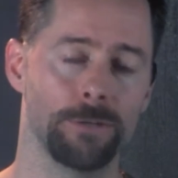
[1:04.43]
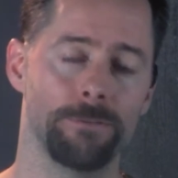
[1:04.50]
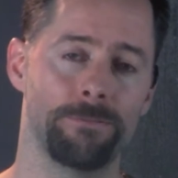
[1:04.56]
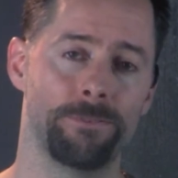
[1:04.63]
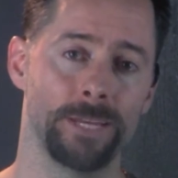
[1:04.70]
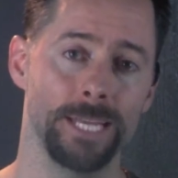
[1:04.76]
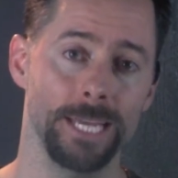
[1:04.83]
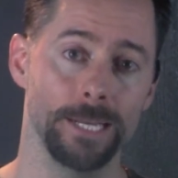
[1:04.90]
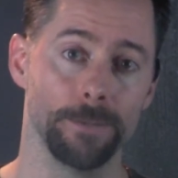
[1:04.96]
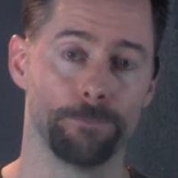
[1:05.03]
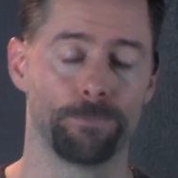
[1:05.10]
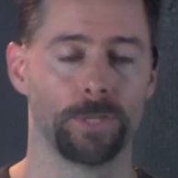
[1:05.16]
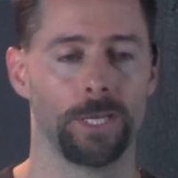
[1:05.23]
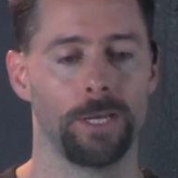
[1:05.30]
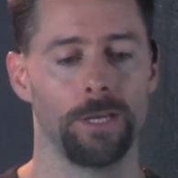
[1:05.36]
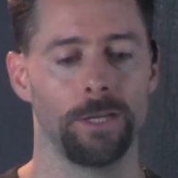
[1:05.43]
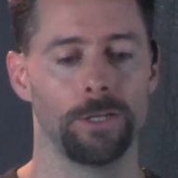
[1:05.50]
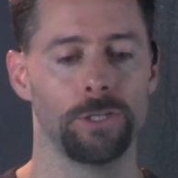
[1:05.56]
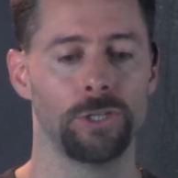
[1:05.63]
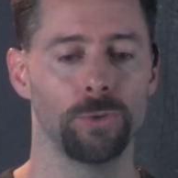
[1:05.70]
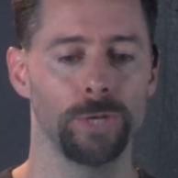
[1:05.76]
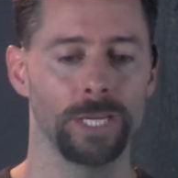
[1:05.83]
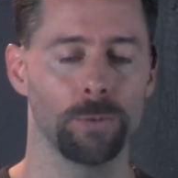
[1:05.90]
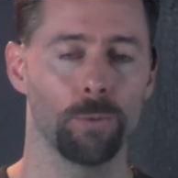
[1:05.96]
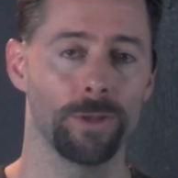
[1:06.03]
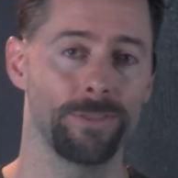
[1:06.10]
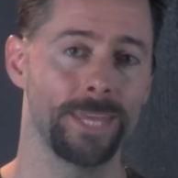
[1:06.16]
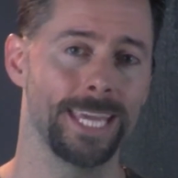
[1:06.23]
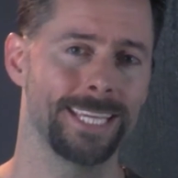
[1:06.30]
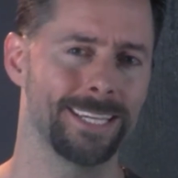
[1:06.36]
to fit in, doing
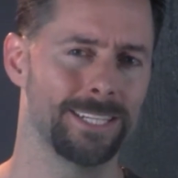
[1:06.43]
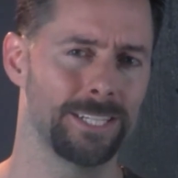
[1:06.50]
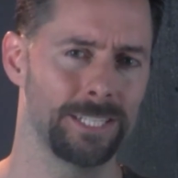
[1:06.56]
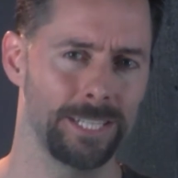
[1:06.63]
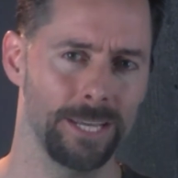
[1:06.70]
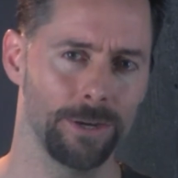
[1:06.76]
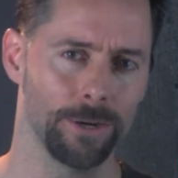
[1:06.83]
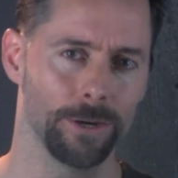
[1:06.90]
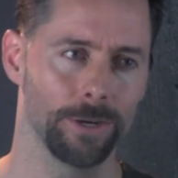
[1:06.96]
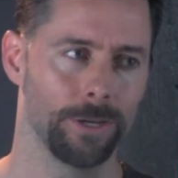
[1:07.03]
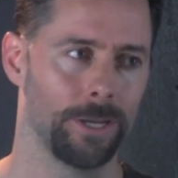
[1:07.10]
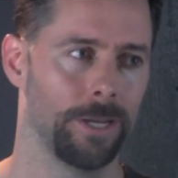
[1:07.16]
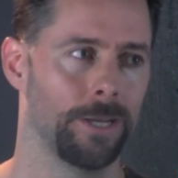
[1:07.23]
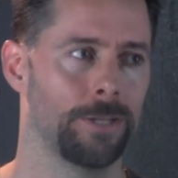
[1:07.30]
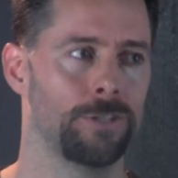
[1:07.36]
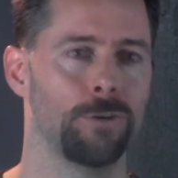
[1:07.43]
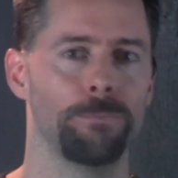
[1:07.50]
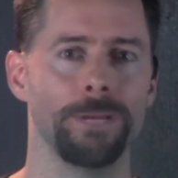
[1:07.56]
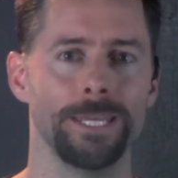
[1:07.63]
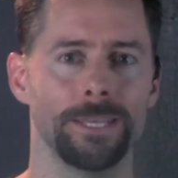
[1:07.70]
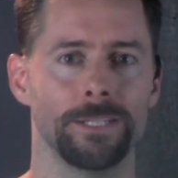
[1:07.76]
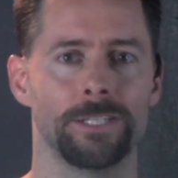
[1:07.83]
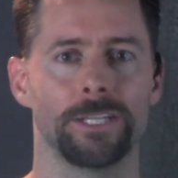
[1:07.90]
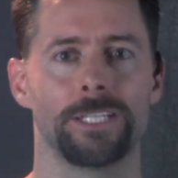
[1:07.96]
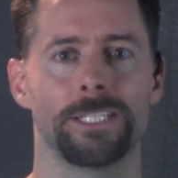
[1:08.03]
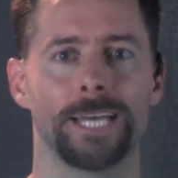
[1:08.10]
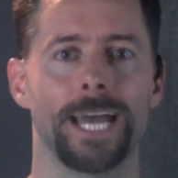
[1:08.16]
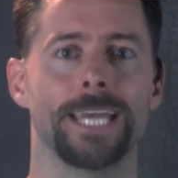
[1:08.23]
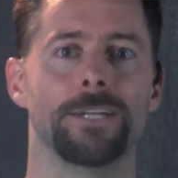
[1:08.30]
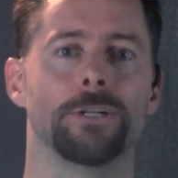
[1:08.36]
what they consider to be the
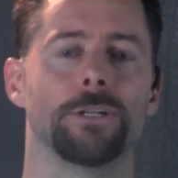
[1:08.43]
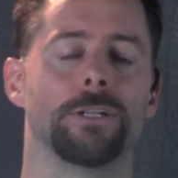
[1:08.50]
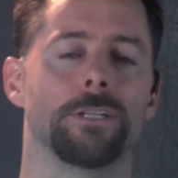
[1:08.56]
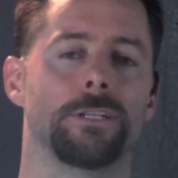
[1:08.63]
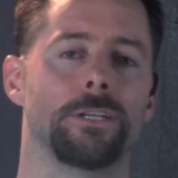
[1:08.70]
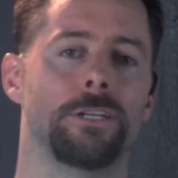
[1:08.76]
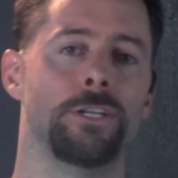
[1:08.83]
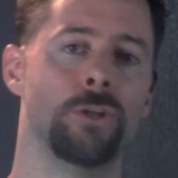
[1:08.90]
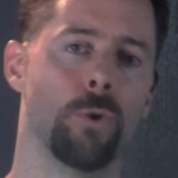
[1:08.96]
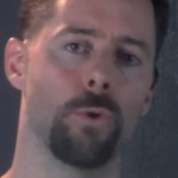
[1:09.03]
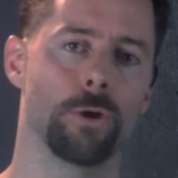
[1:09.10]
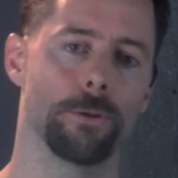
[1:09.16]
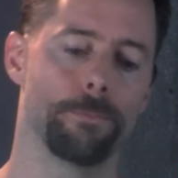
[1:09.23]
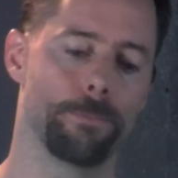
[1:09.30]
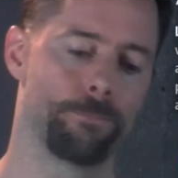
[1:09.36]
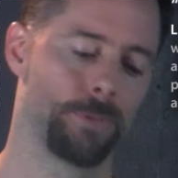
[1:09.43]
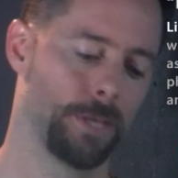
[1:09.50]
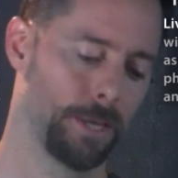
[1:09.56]
societal norm.